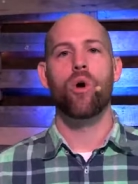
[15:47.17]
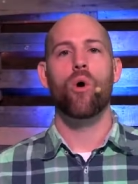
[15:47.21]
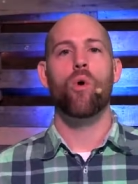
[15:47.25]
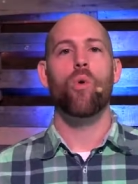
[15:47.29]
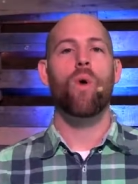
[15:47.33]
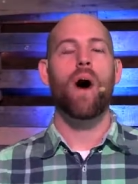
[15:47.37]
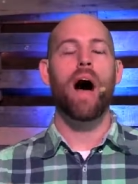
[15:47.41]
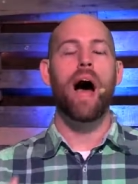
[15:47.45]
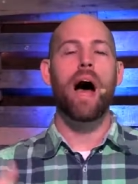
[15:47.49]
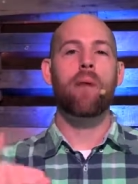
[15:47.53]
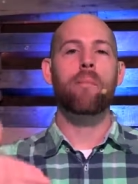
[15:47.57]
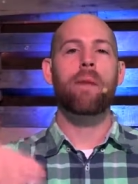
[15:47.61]

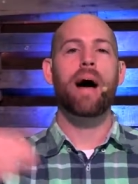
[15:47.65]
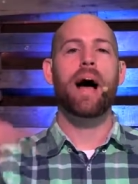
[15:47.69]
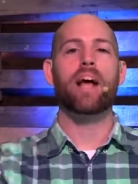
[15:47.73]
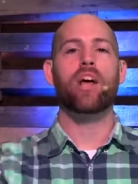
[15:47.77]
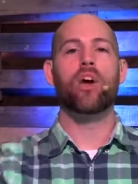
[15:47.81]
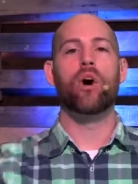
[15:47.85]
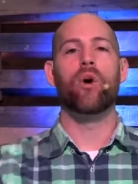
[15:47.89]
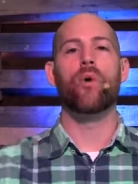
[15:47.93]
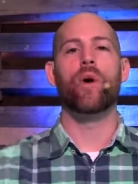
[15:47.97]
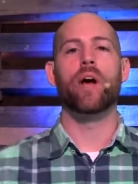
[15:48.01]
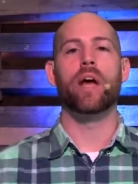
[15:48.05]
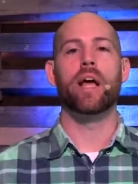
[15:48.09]
Why am I
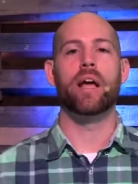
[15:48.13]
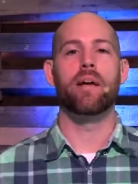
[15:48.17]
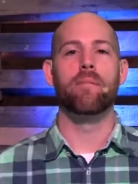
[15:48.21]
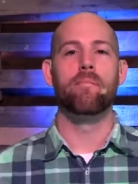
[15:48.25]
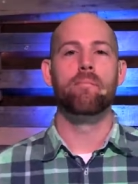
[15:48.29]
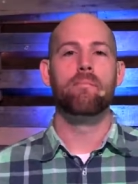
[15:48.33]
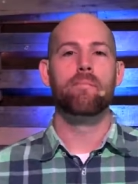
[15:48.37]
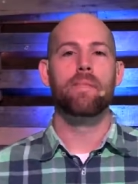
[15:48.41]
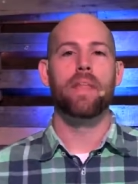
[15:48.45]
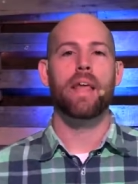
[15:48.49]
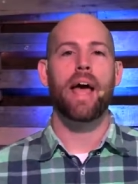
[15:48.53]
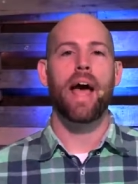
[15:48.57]
going
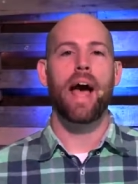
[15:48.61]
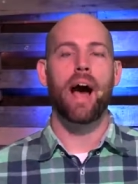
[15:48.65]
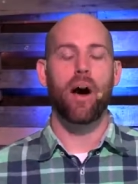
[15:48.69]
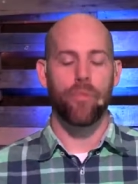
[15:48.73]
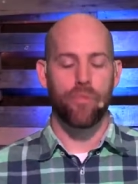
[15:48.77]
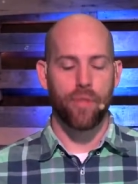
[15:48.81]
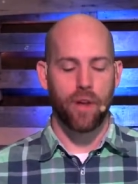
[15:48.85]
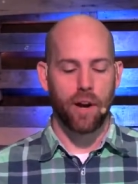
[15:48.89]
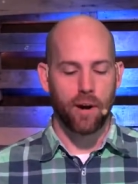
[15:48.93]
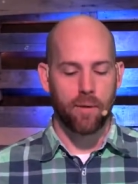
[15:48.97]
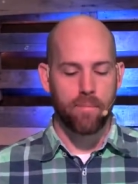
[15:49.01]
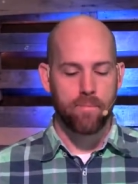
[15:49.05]

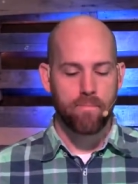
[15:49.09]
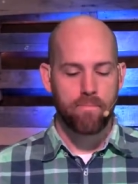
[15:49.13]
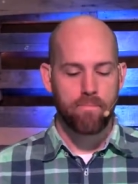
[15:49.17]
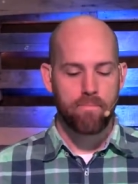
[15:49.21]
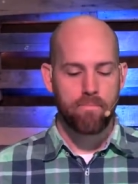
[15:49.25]
out there?